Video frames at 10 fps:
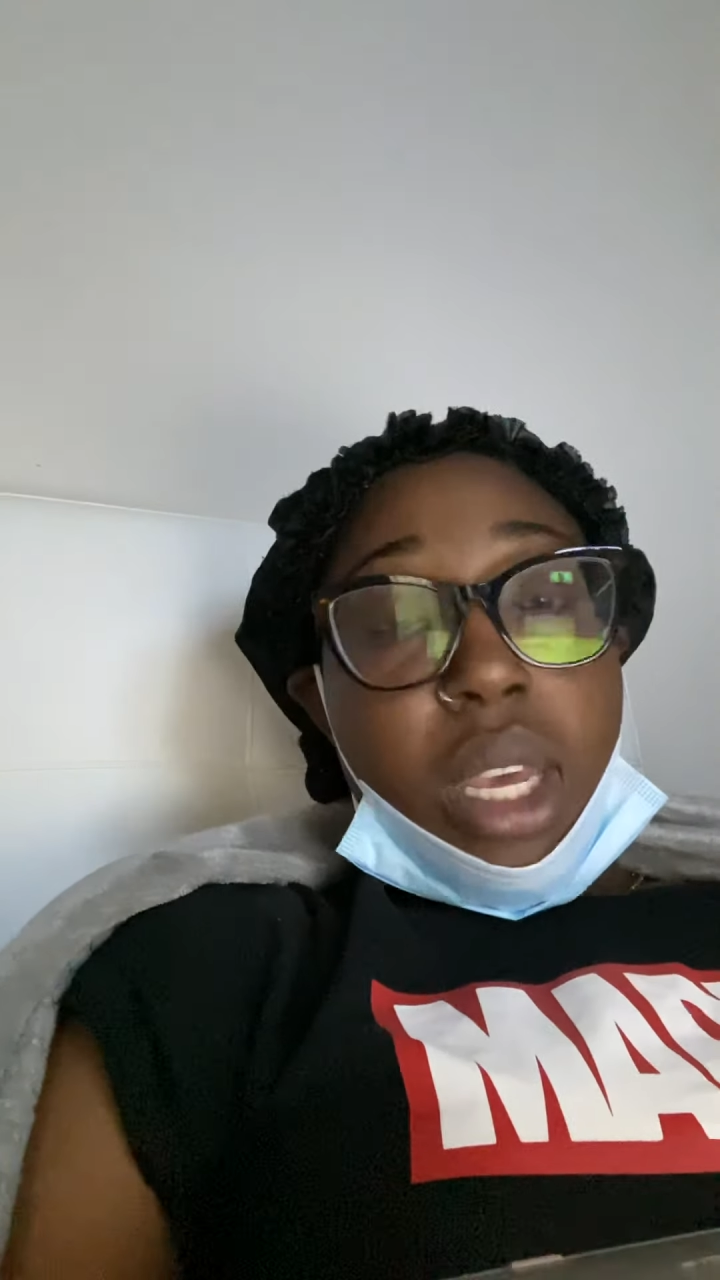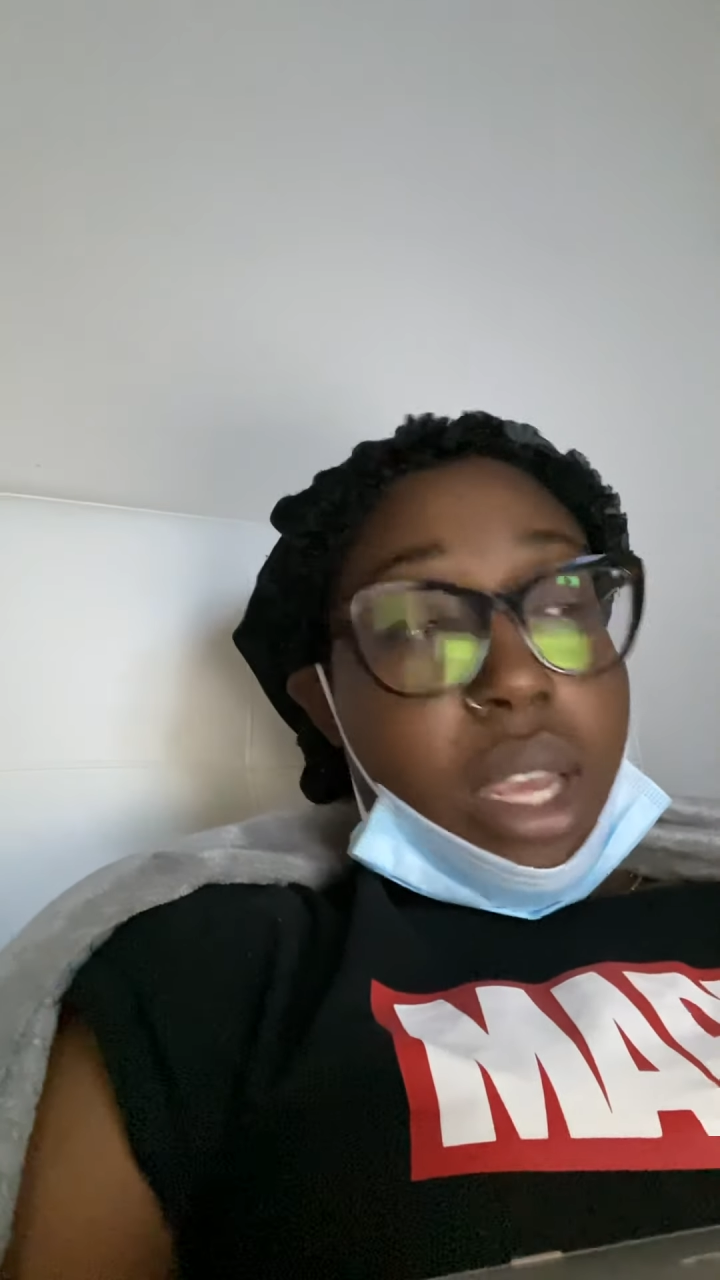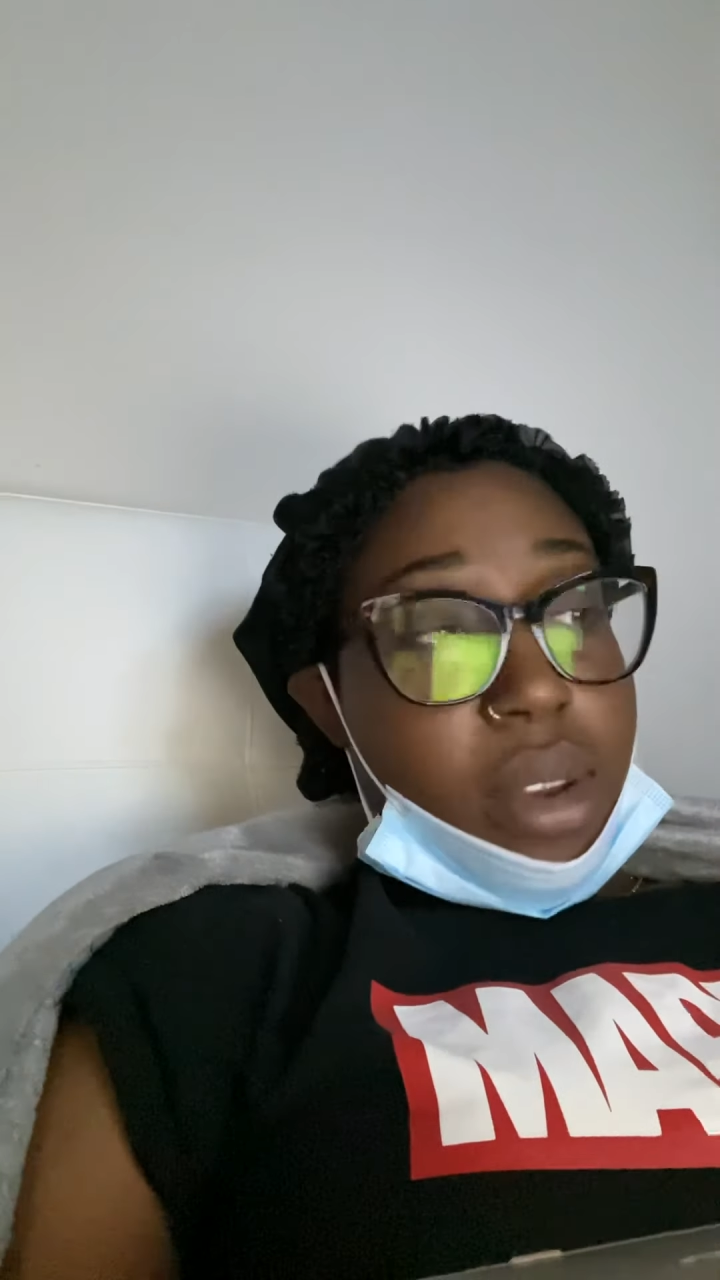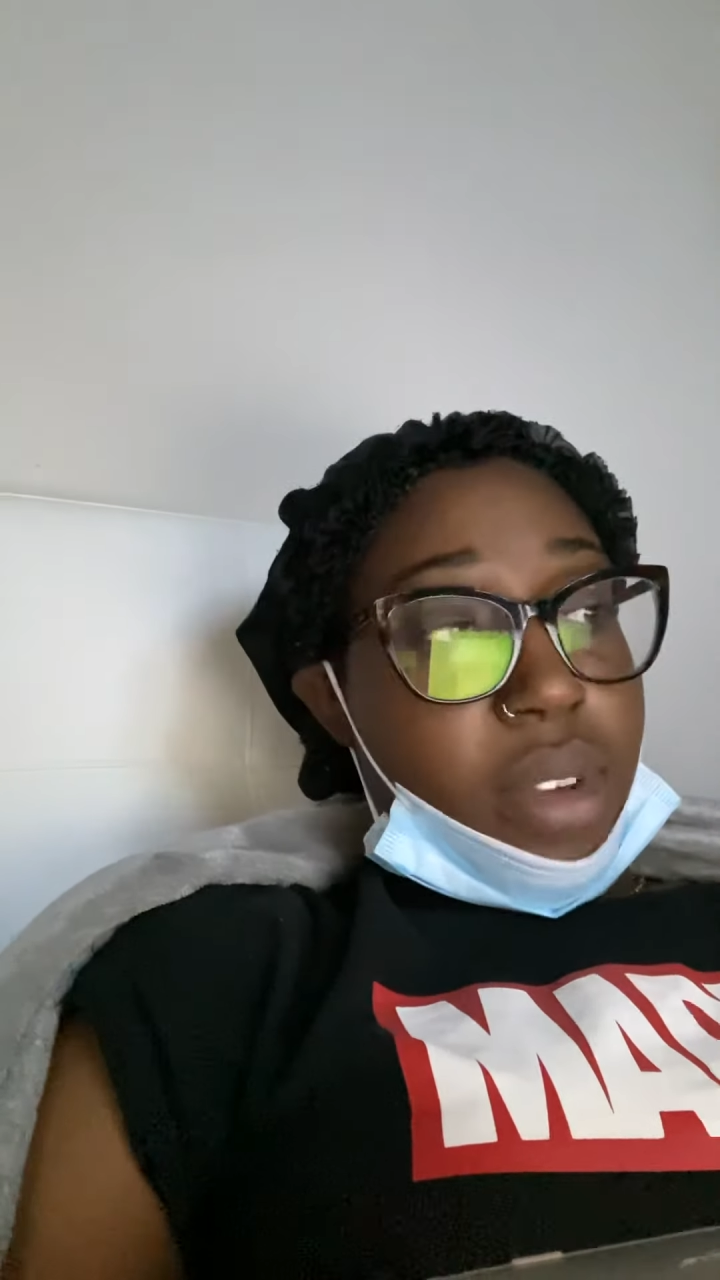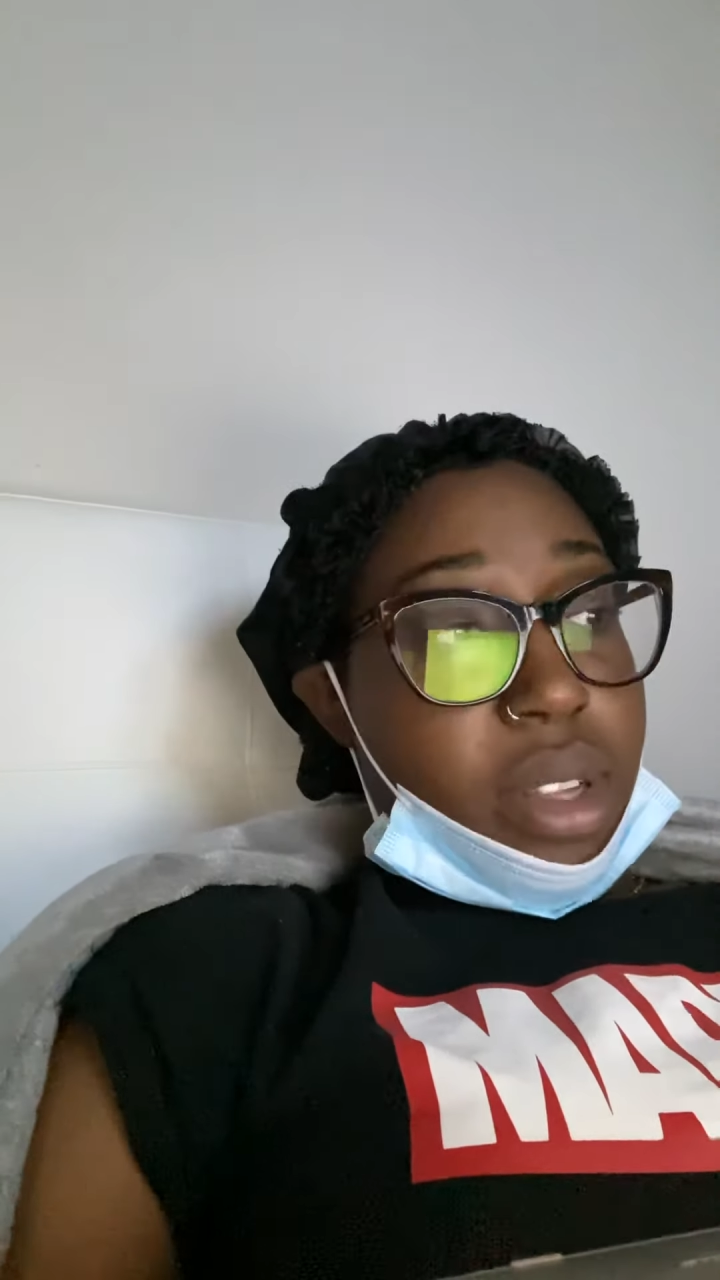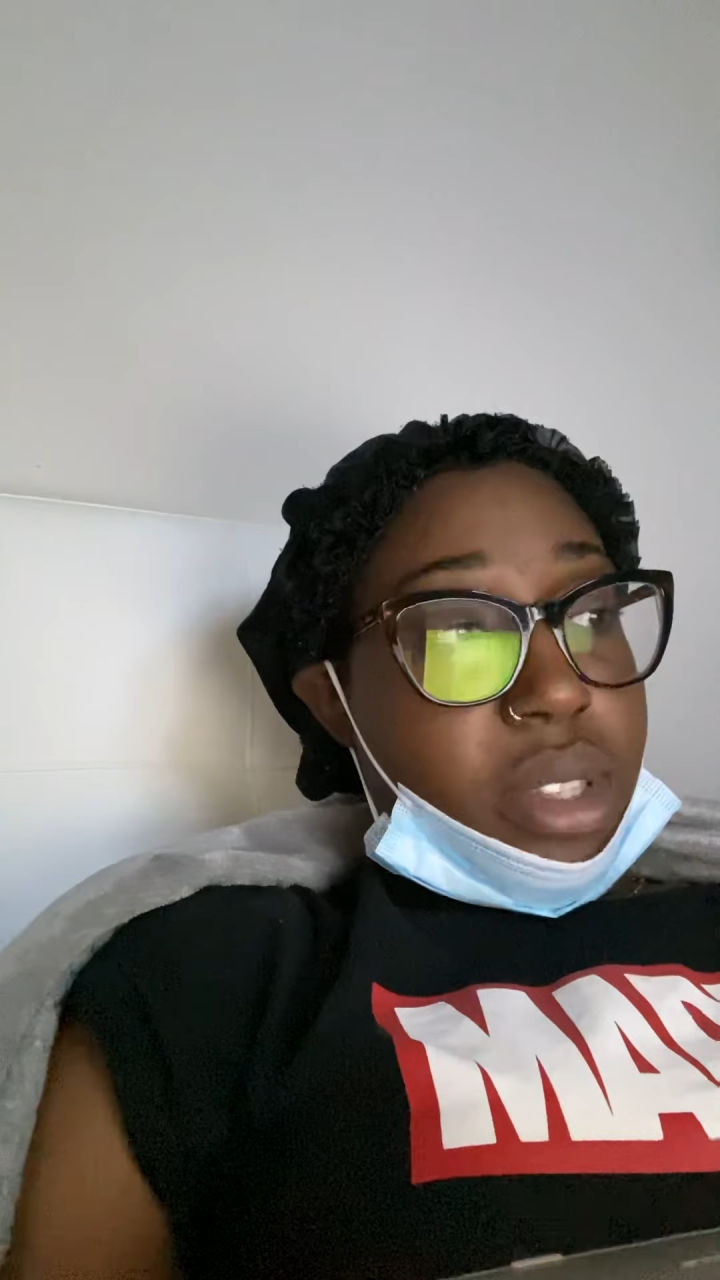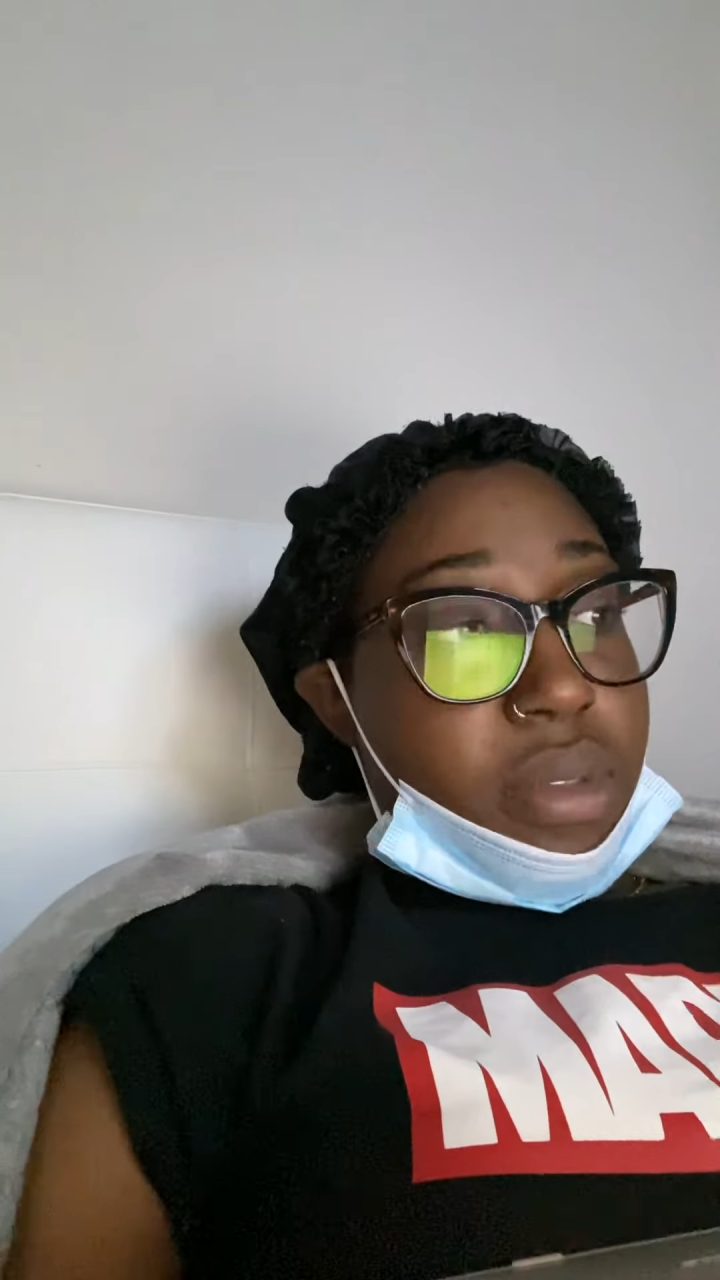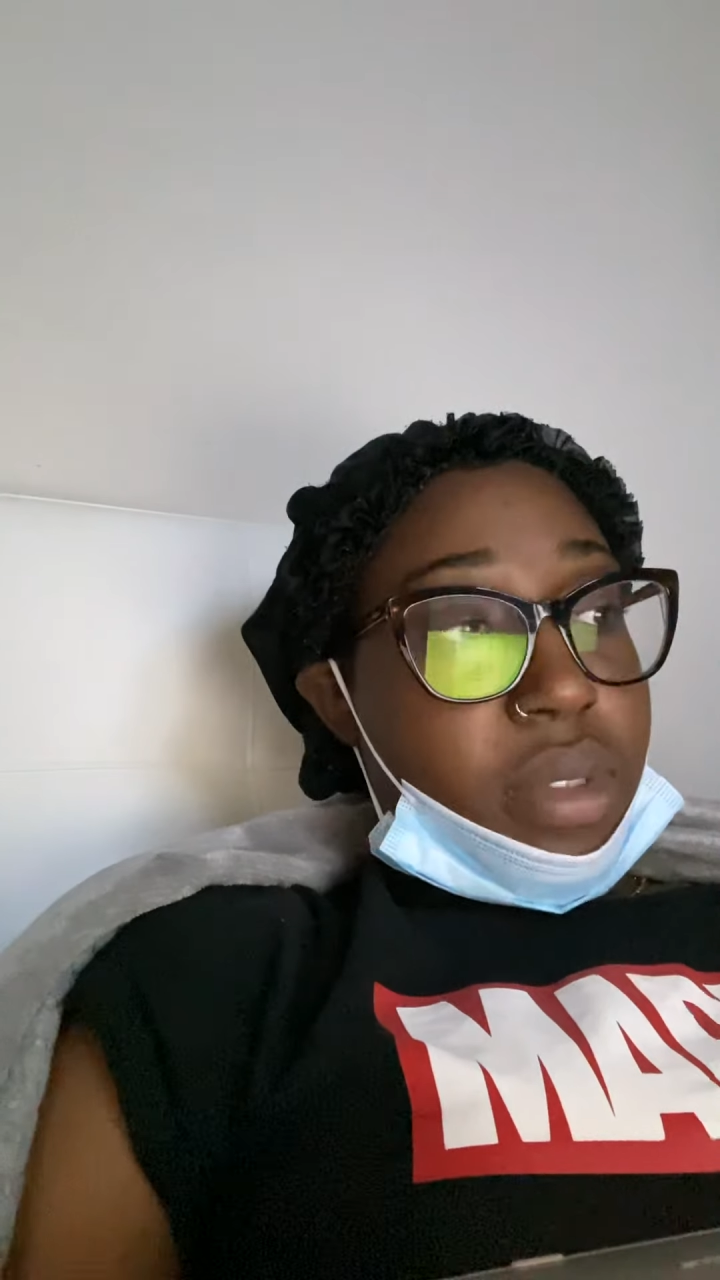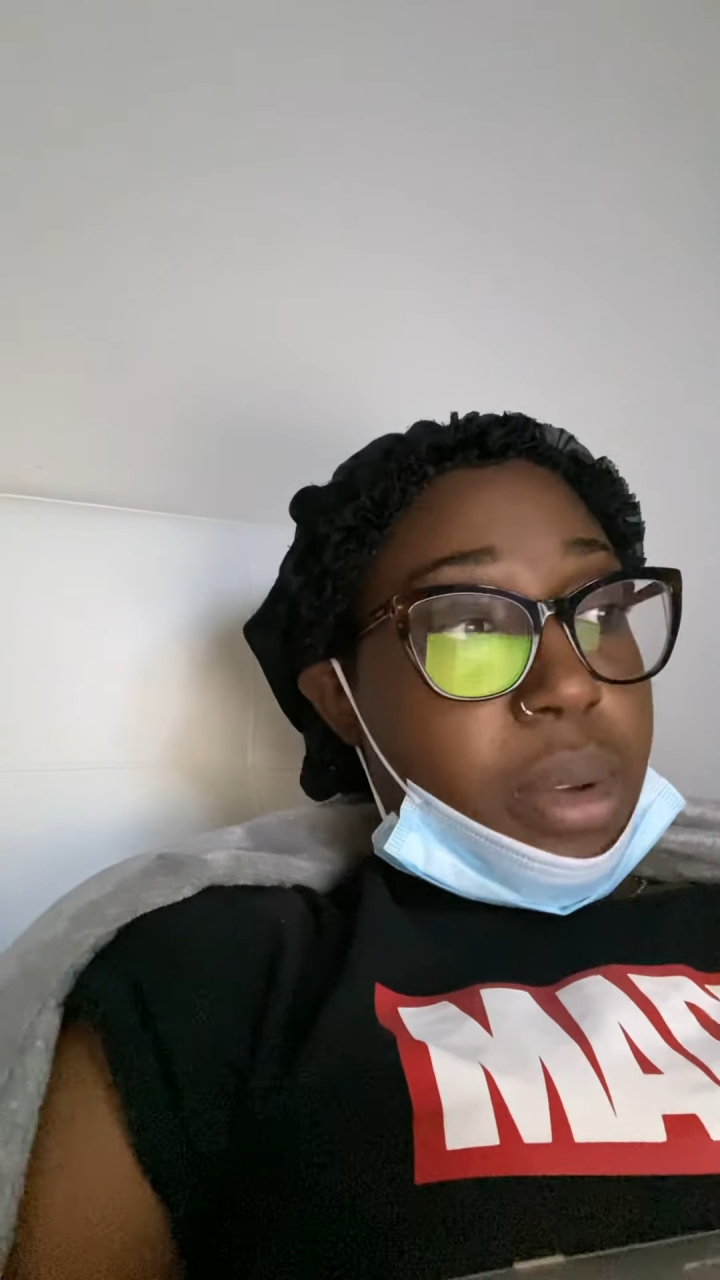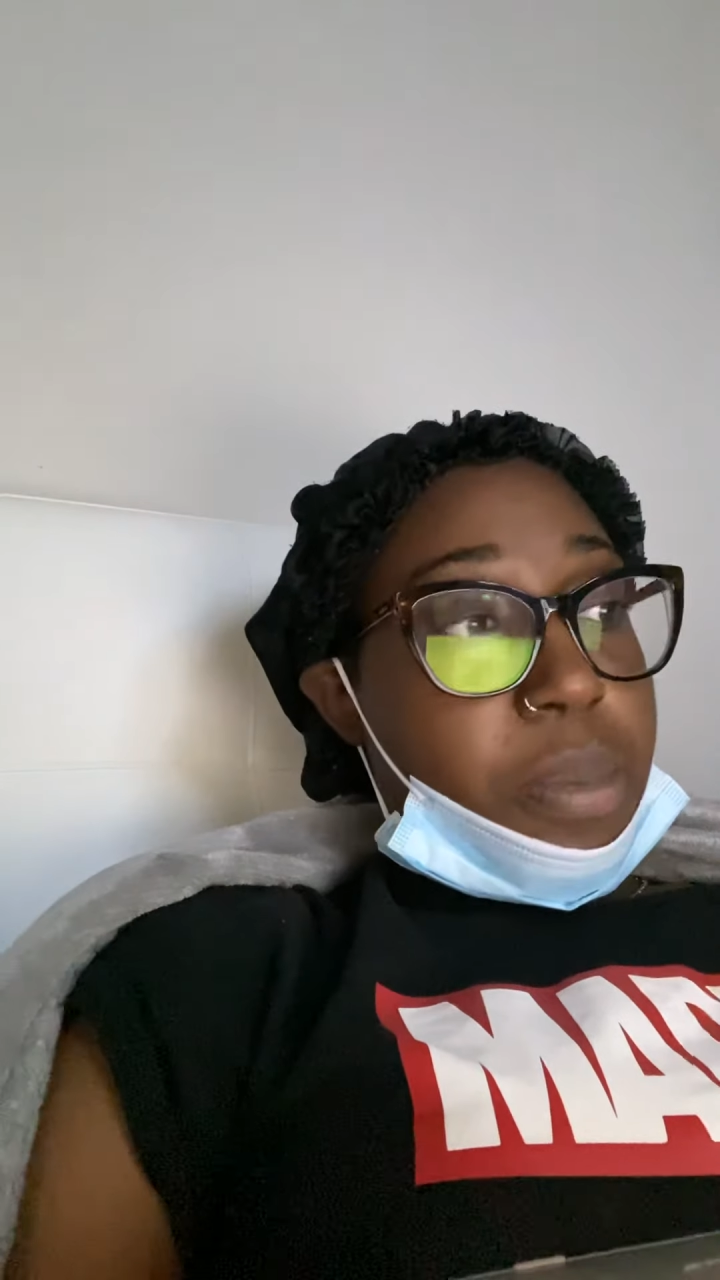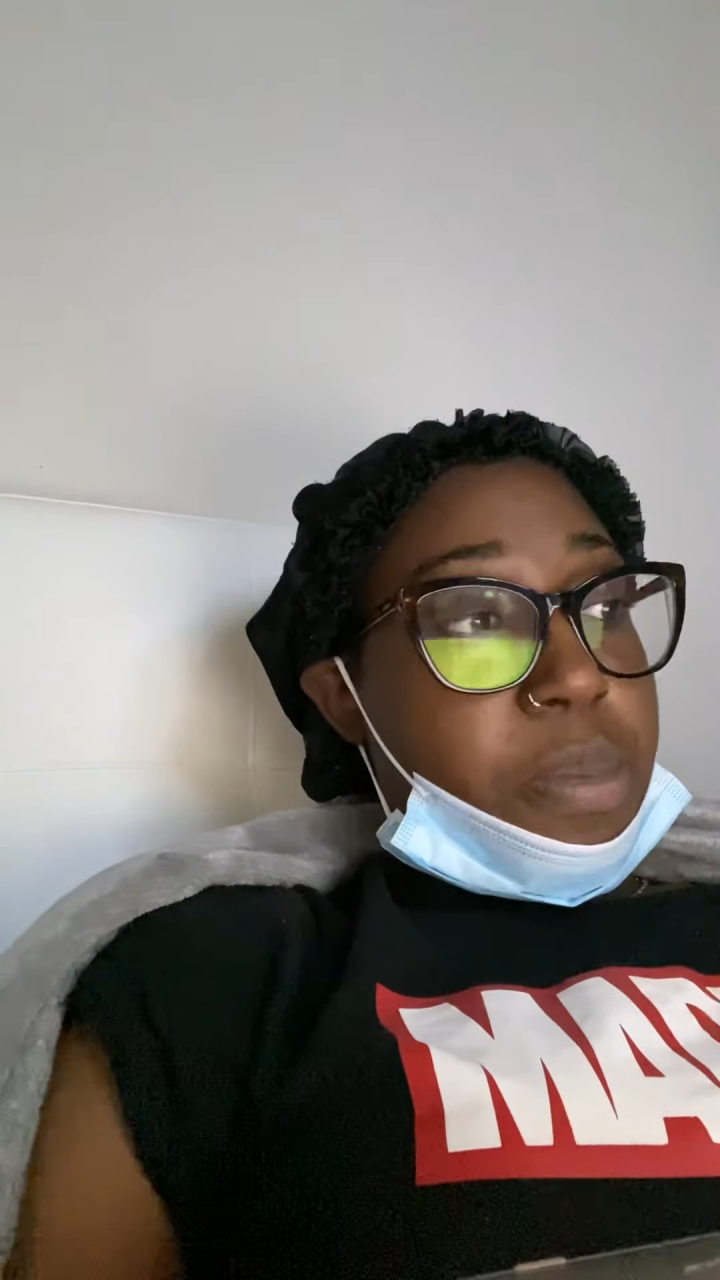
and effectively.